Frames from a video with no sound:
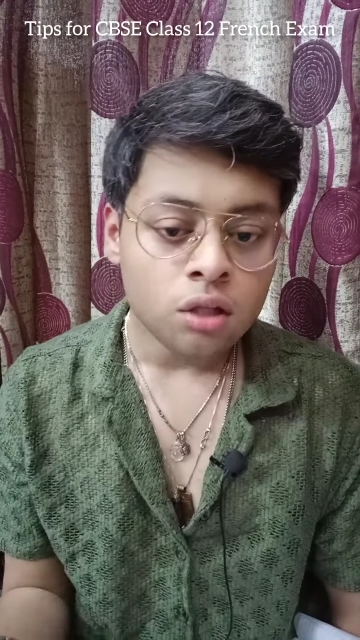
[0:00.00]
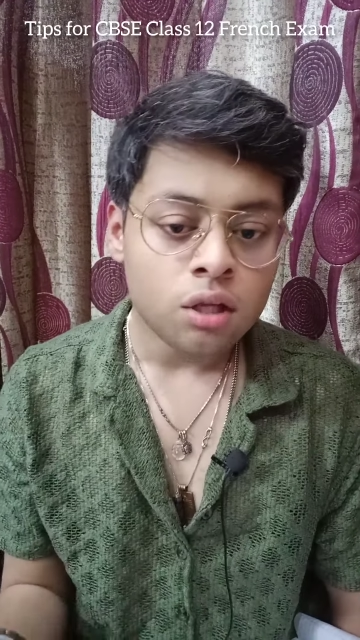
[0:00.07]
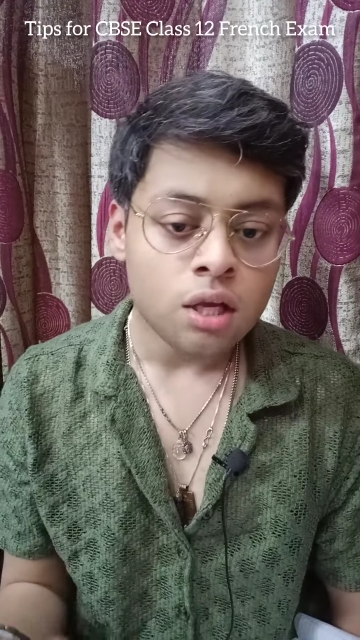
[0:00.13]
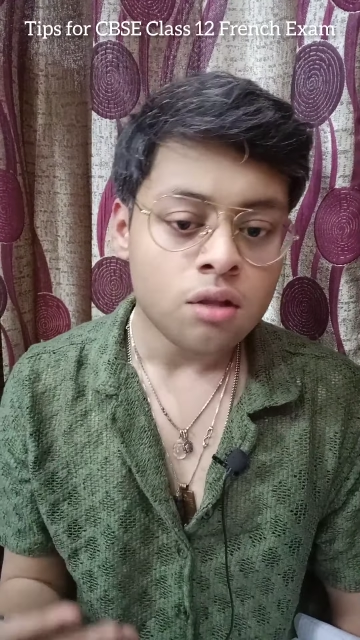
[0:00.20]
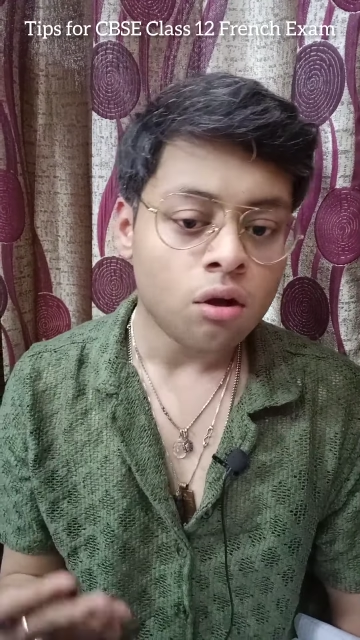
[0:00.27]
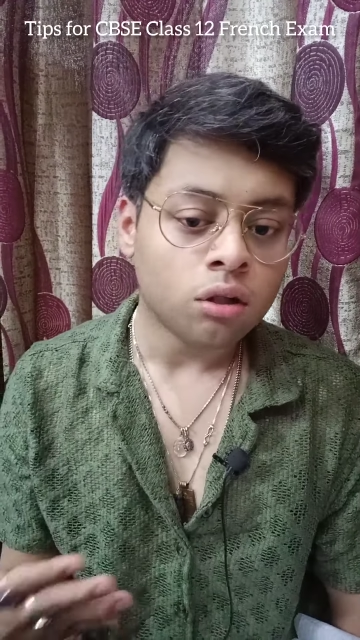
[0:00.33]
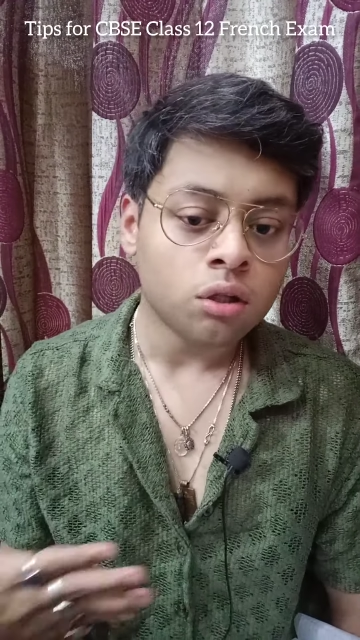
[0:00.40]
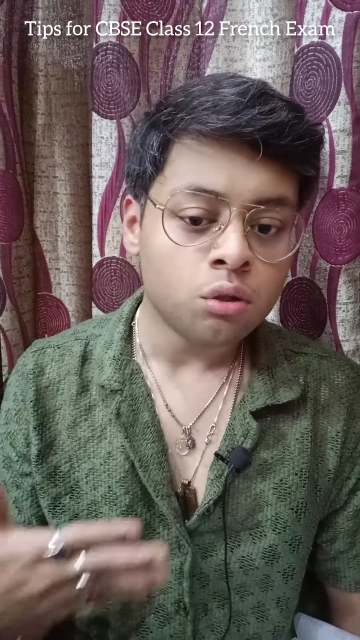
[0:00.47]
In
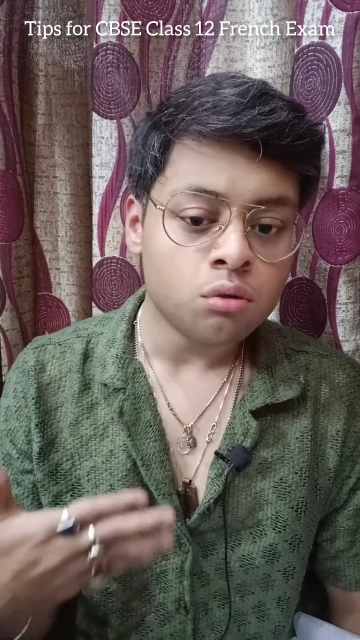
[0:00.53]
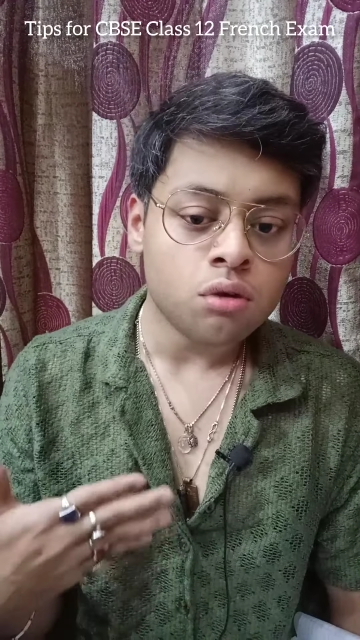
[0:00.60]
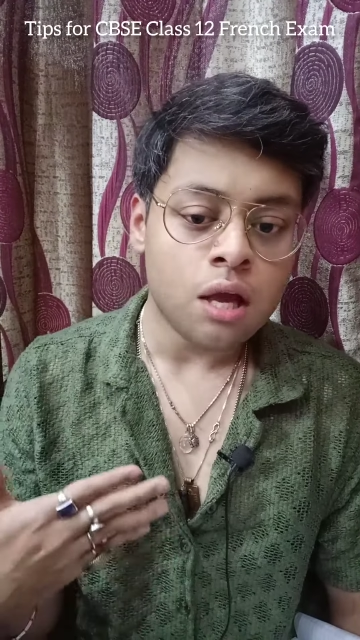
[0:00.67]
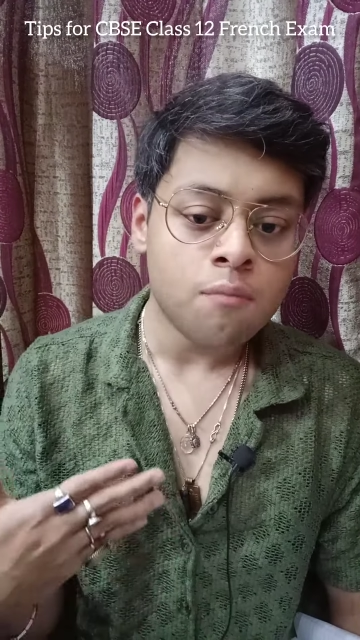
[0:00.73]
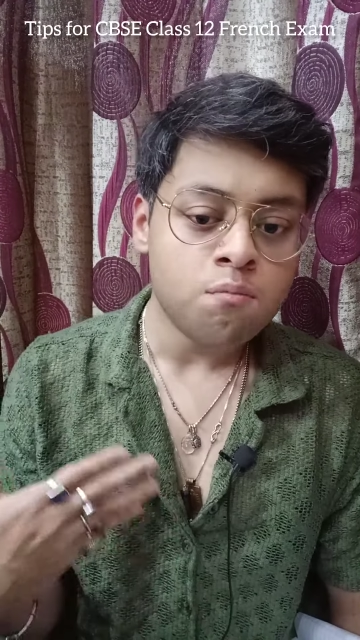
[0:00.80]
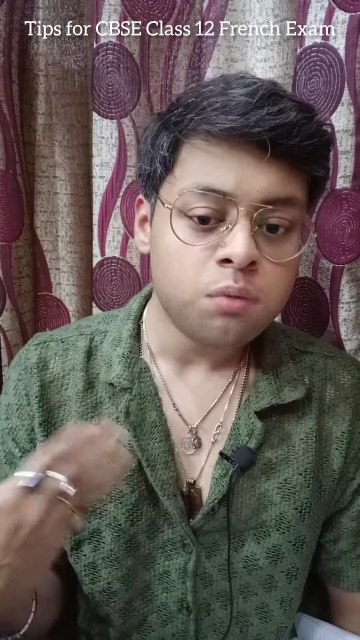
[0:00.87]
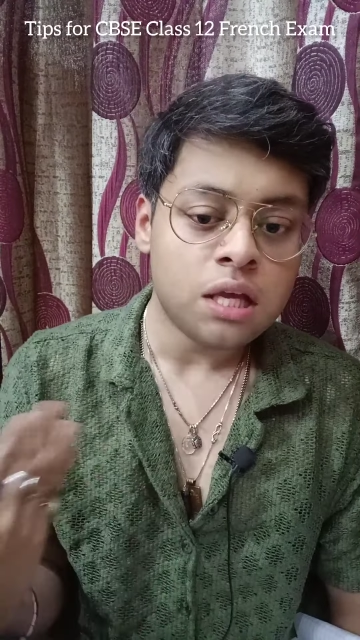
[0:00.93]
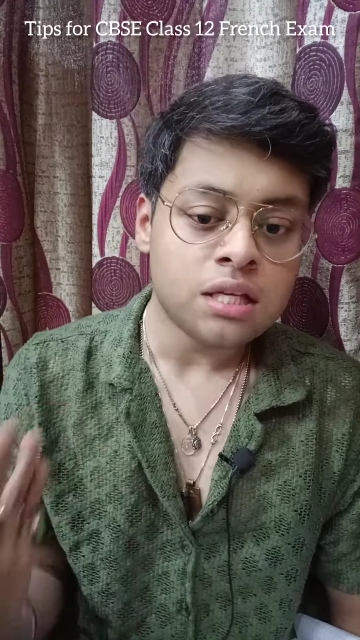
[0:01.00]
order to
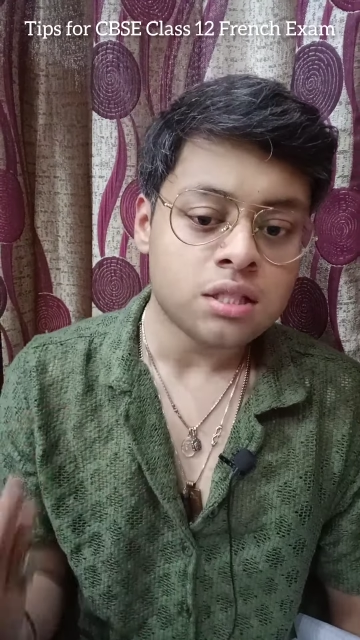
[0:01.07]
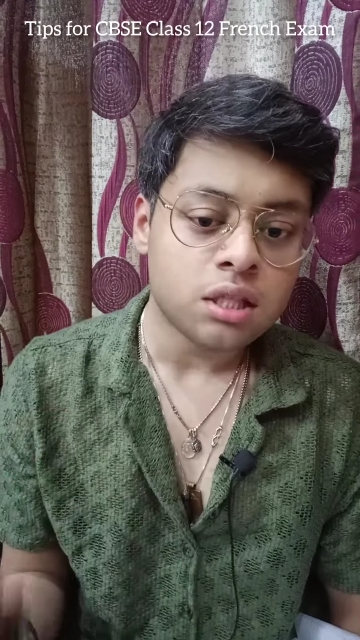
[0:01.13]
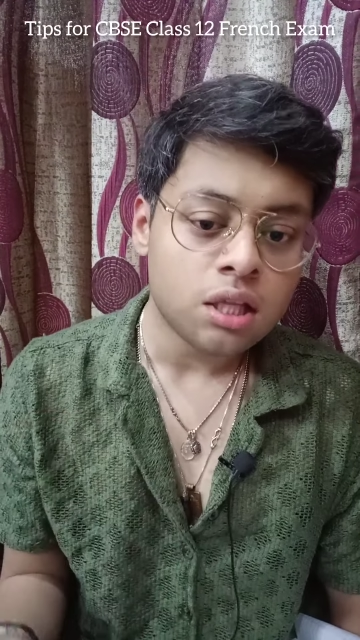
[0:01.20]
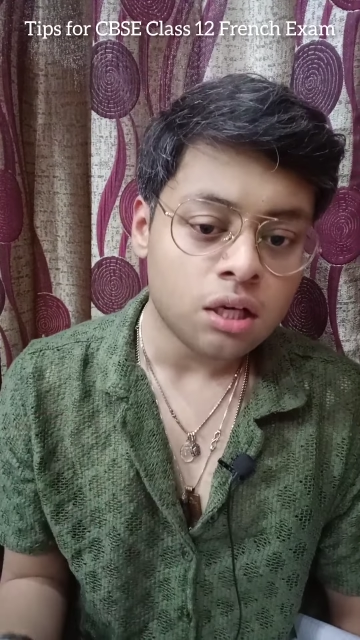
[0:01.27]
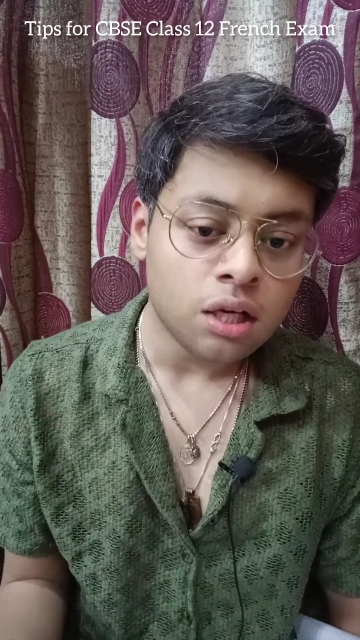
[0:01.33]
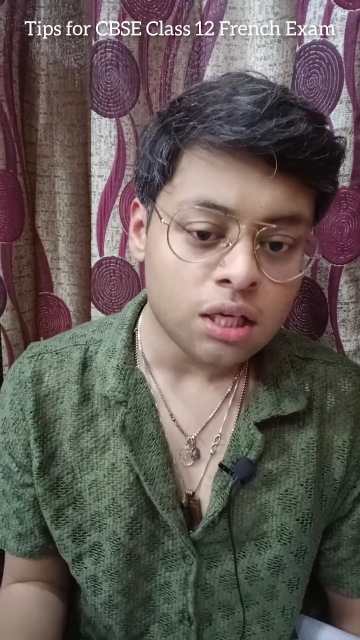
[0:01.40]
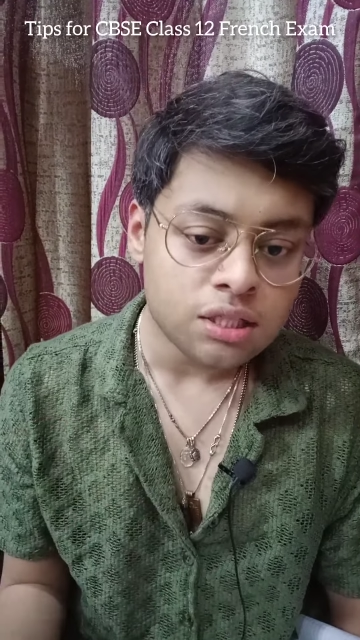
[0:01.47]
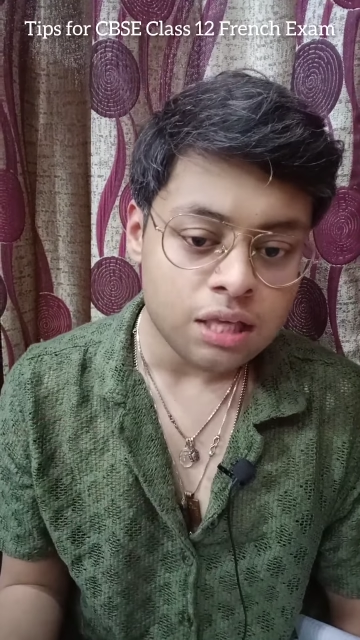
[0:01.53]
impress
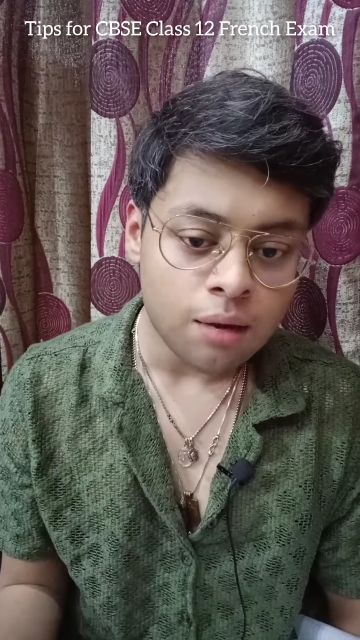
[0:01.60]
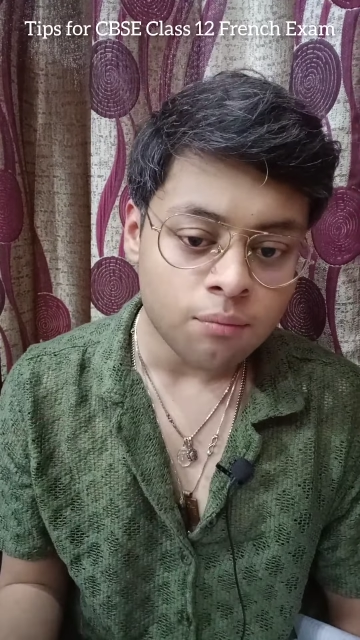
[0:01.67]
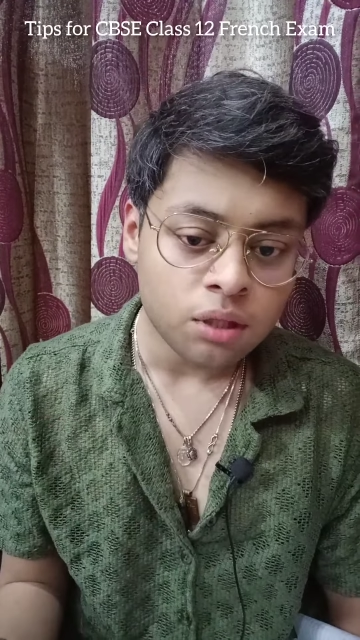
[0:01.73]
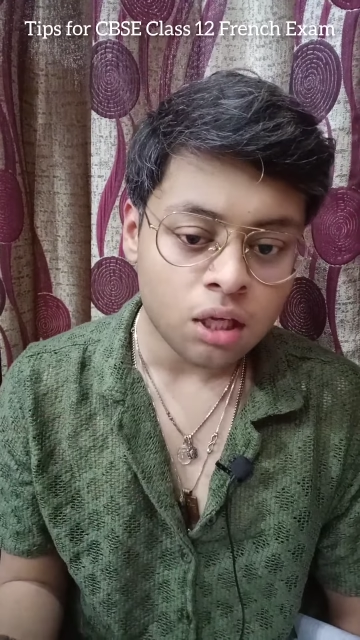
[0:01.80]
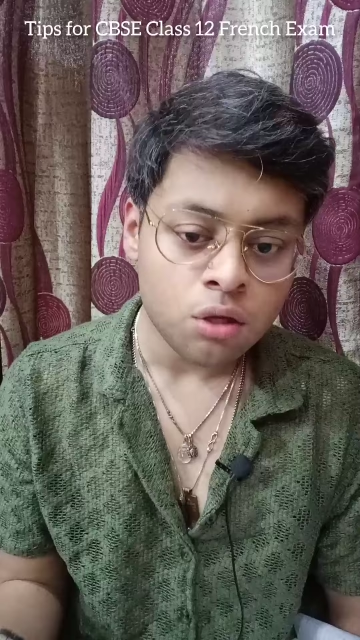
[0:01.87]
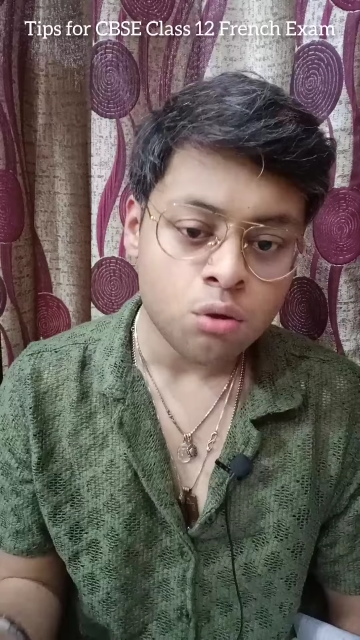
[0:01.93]
the examiner,